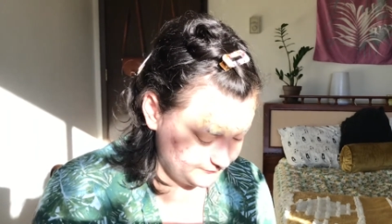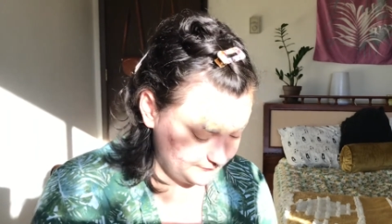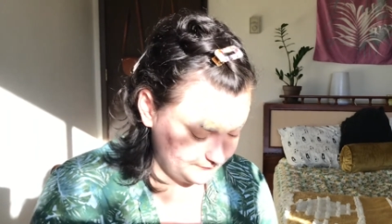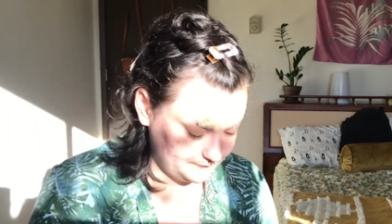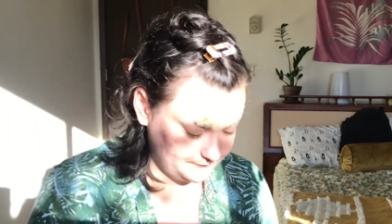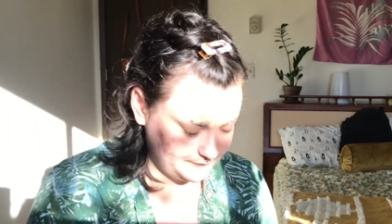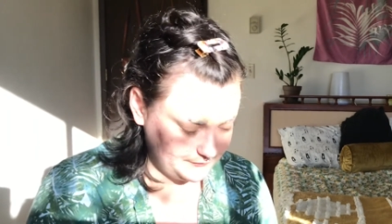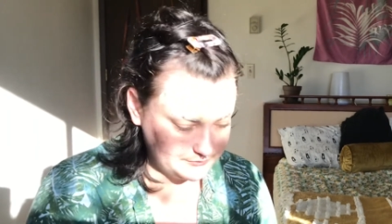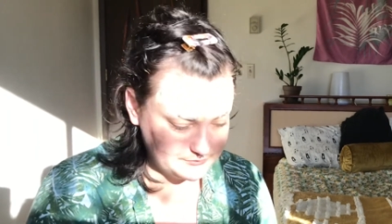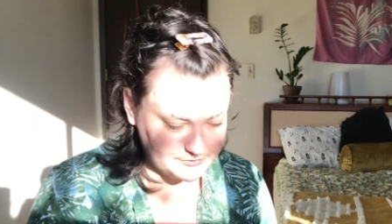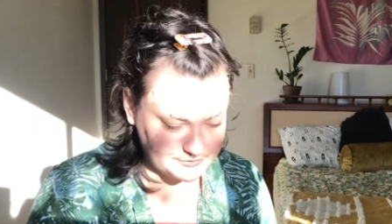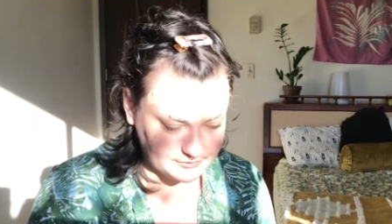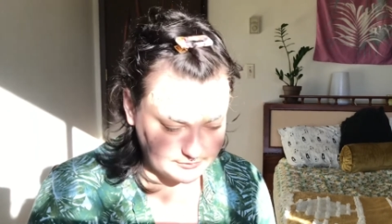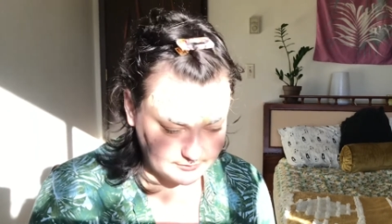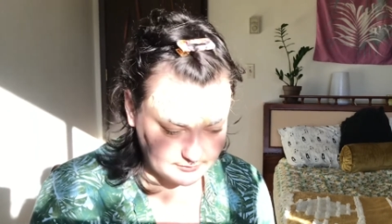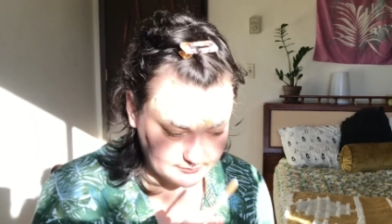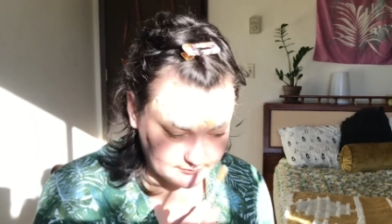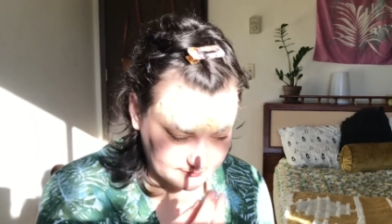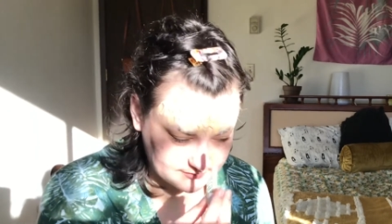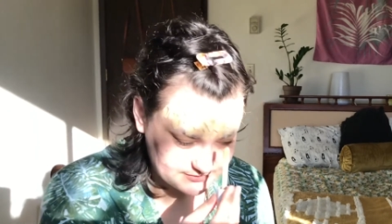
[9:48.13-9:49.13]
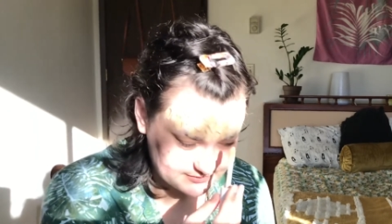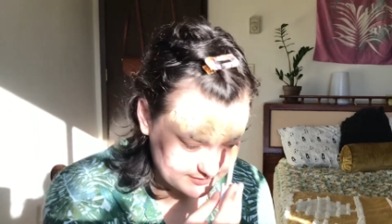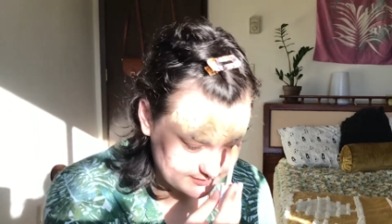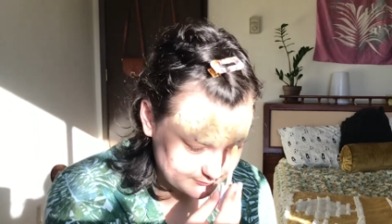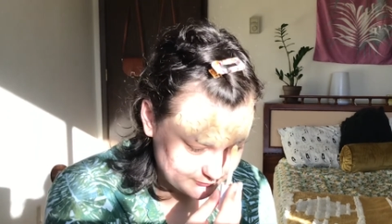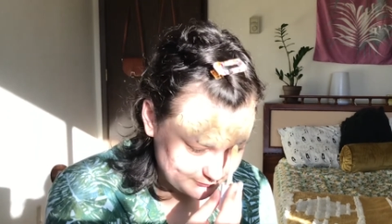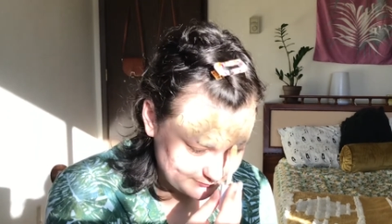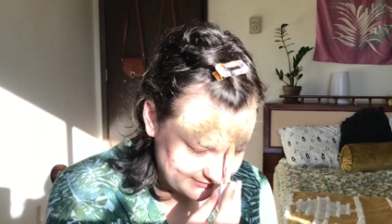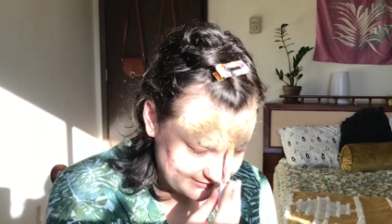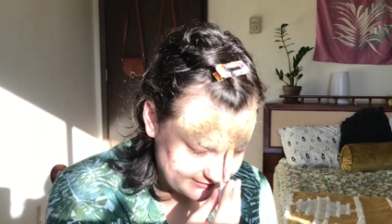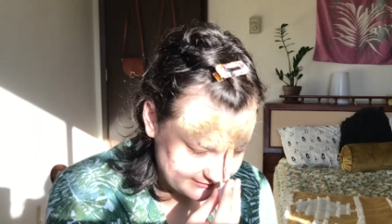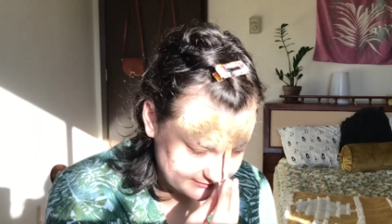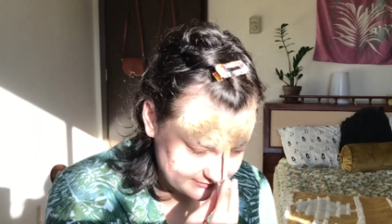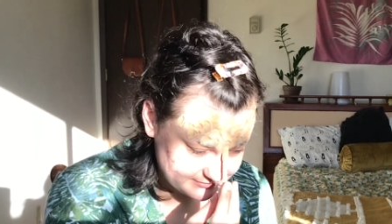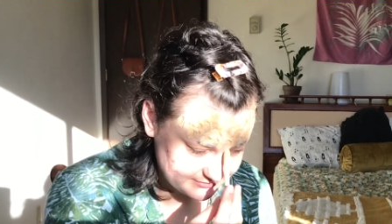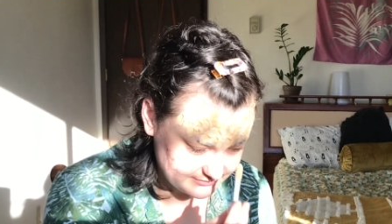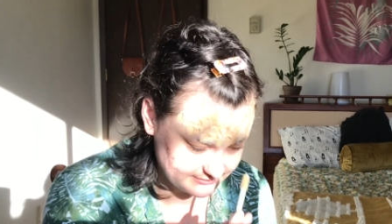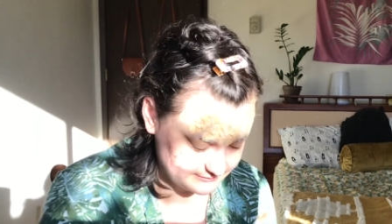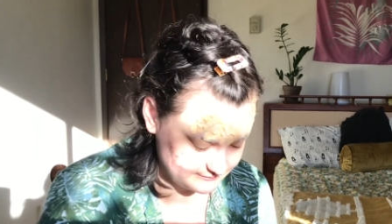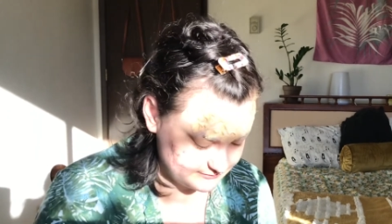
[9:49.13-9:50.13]
future sample
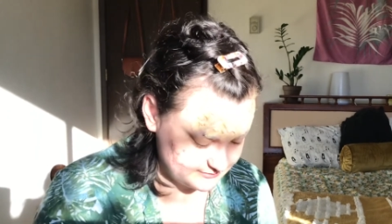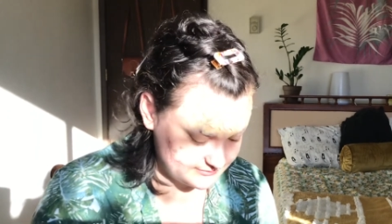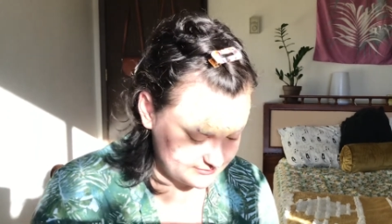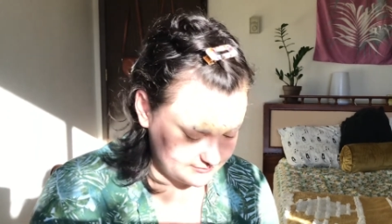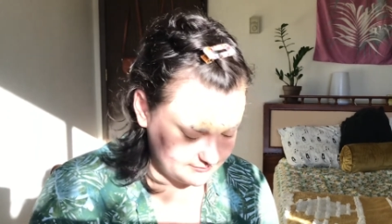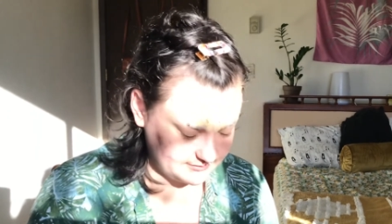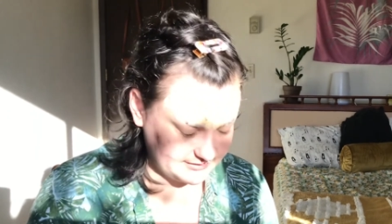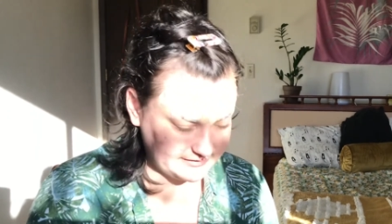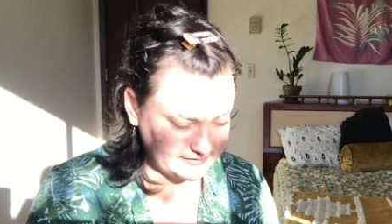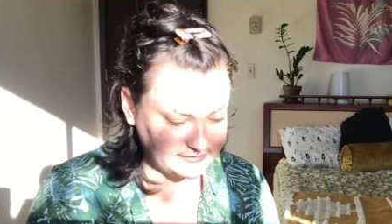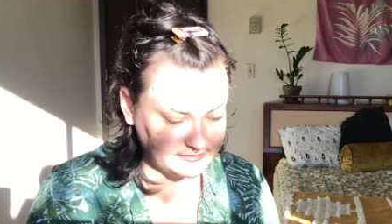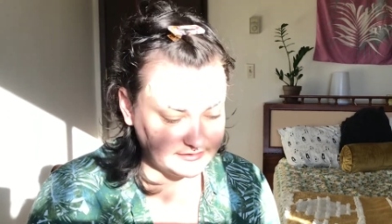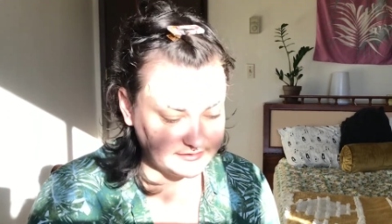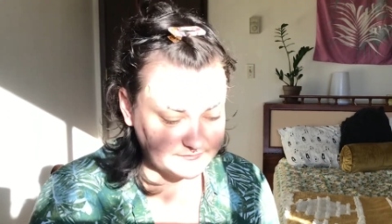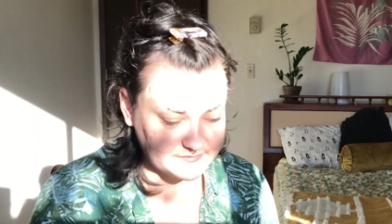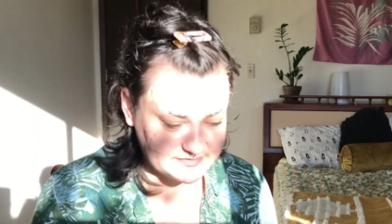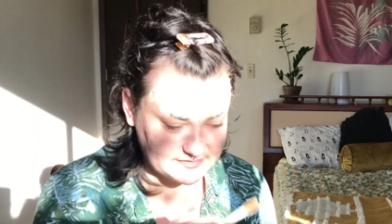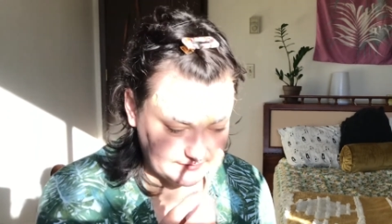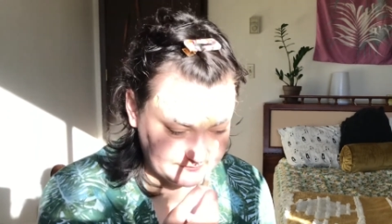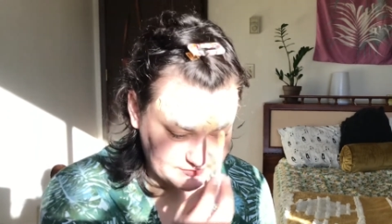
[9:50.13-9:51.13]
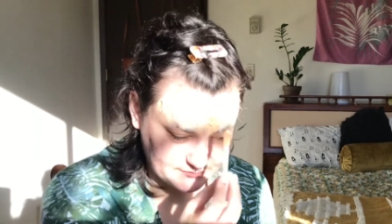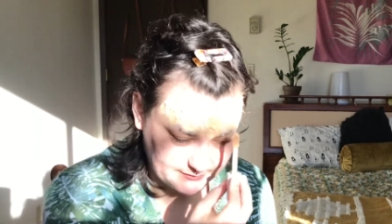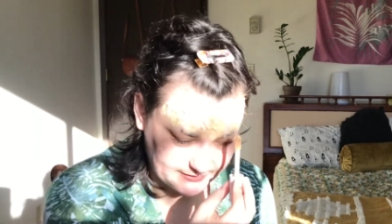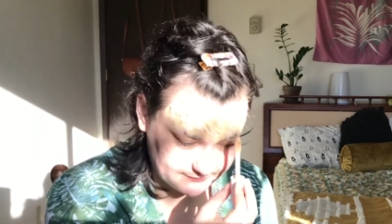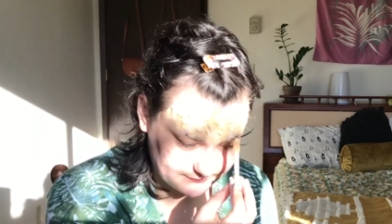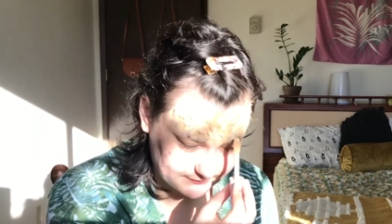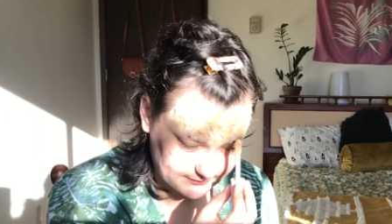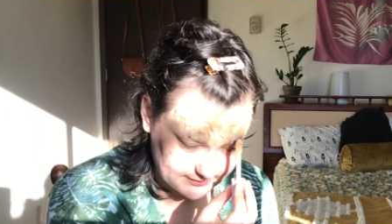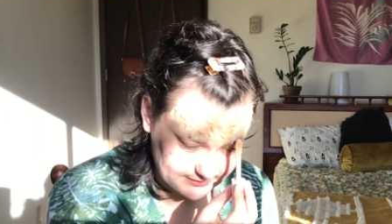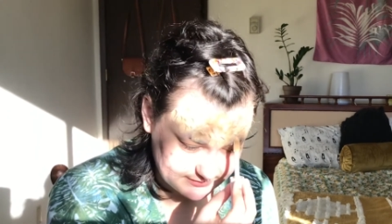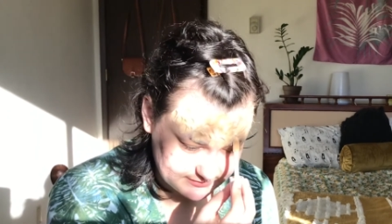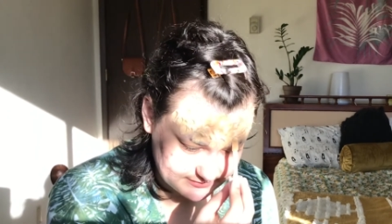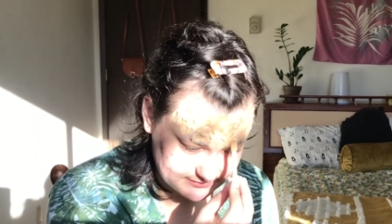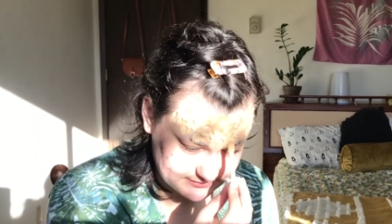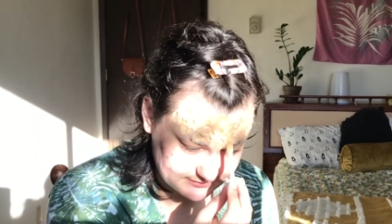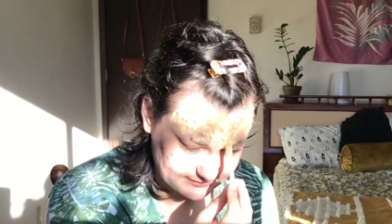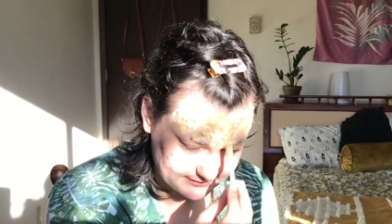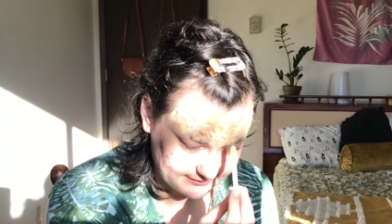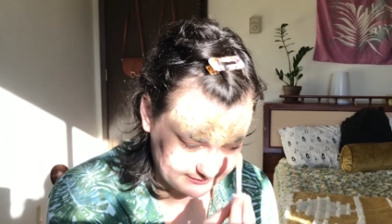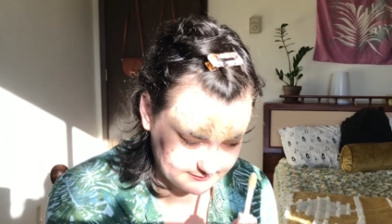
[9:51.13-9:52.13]
packaging so I can give stuff to my friends
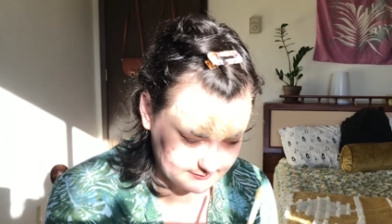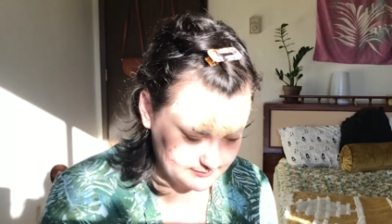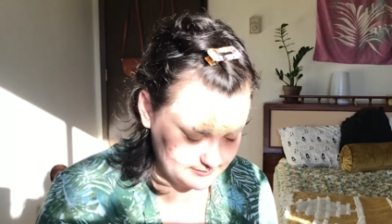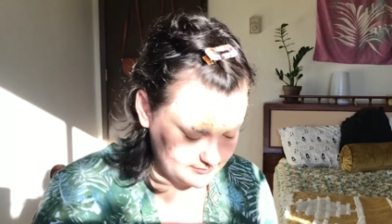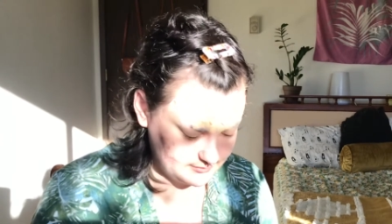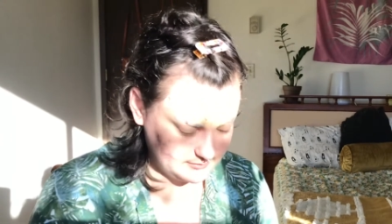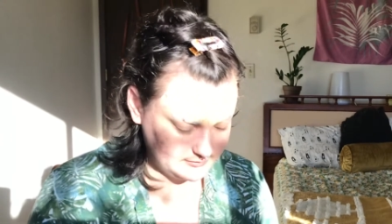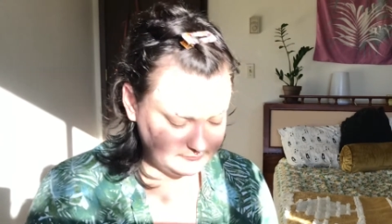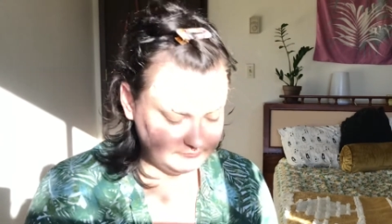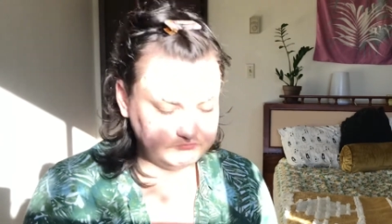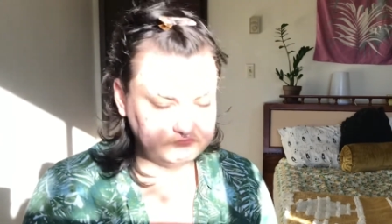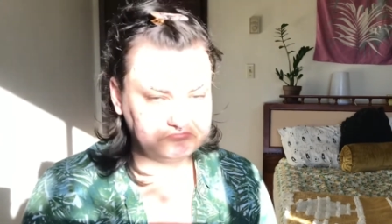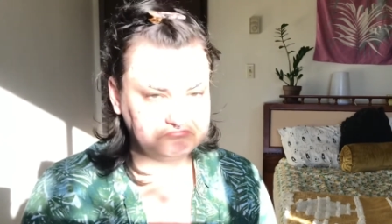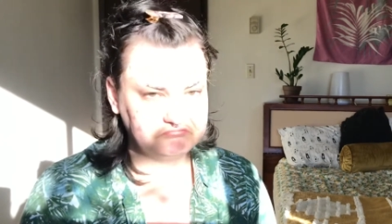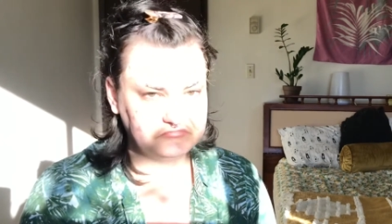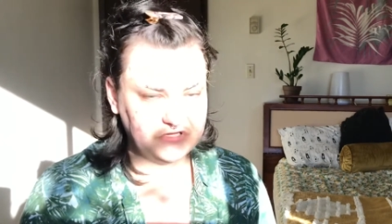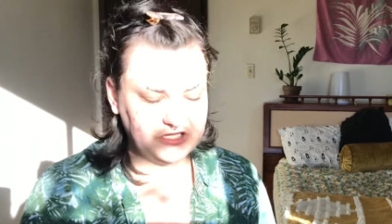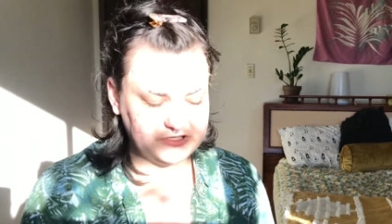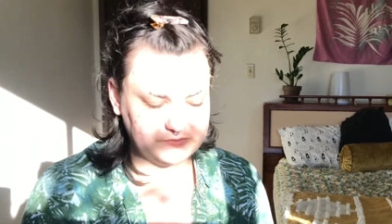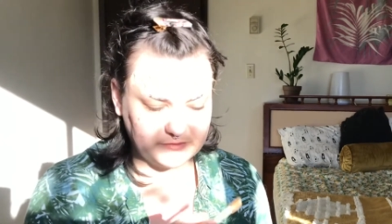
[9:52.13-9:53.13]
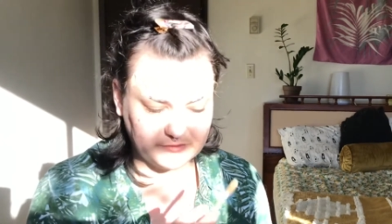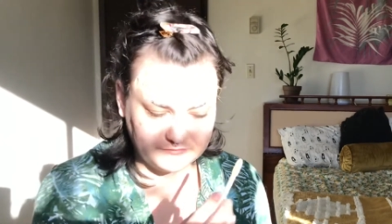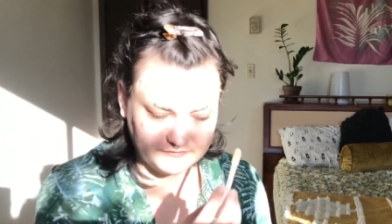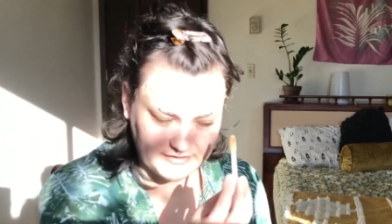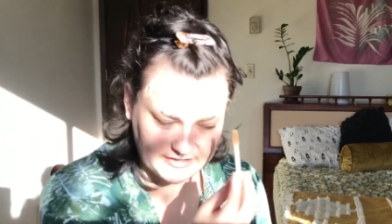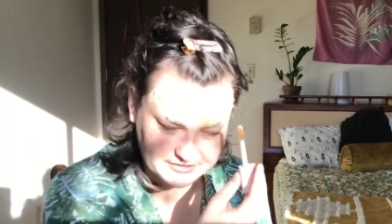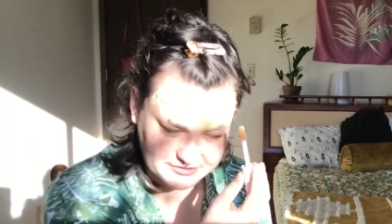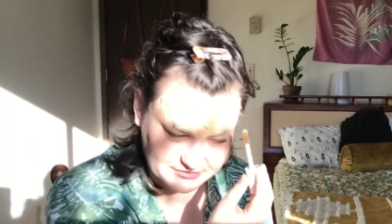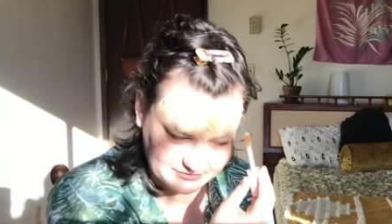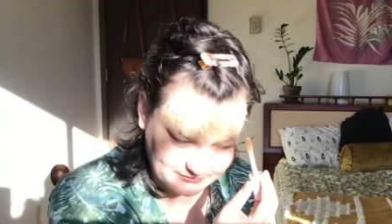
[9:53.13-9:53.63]
like in a professional,